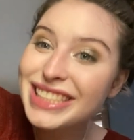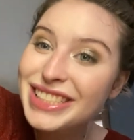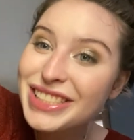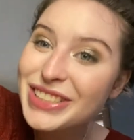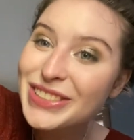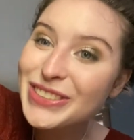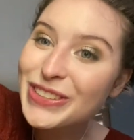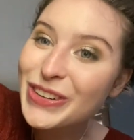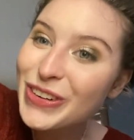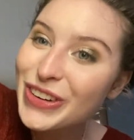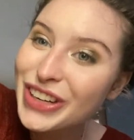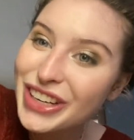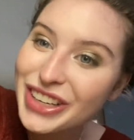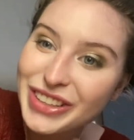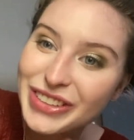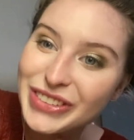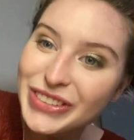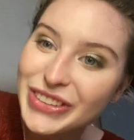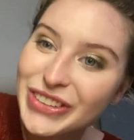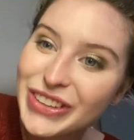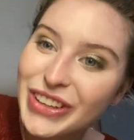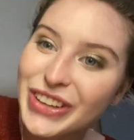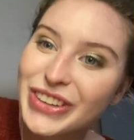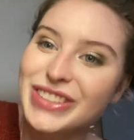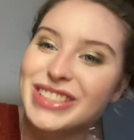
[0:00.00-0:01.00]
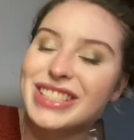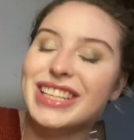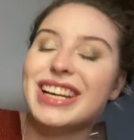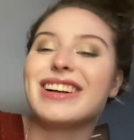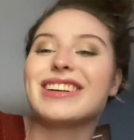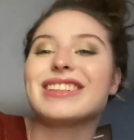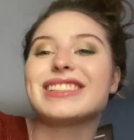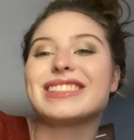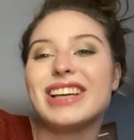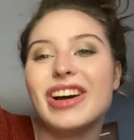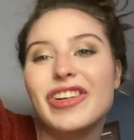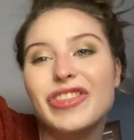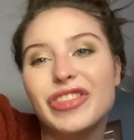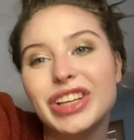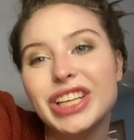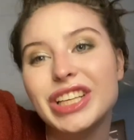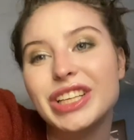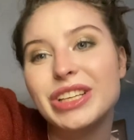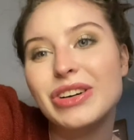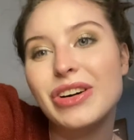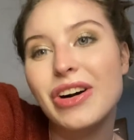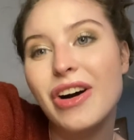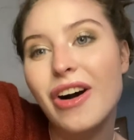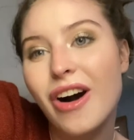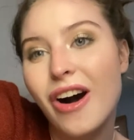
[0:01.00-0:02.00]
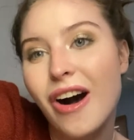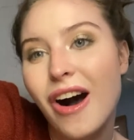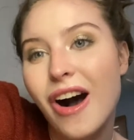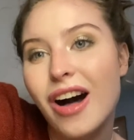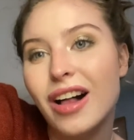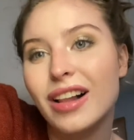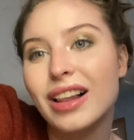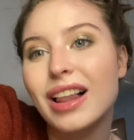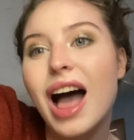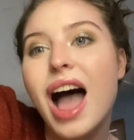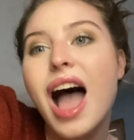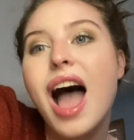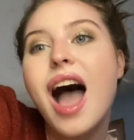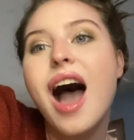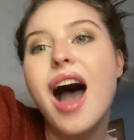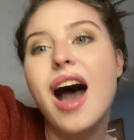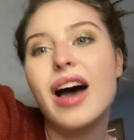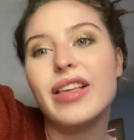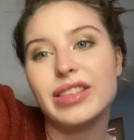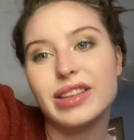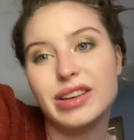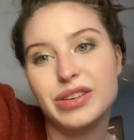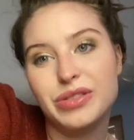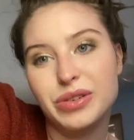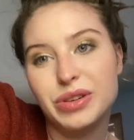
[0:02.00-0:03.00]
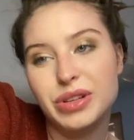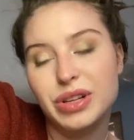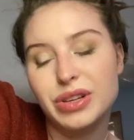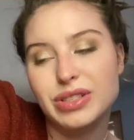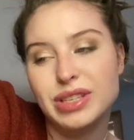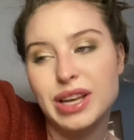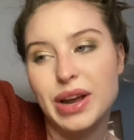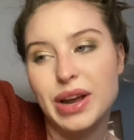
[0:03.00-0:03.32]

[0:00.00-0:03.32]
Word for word: just order new clothes and I'll definitely do a haul on the new clothes I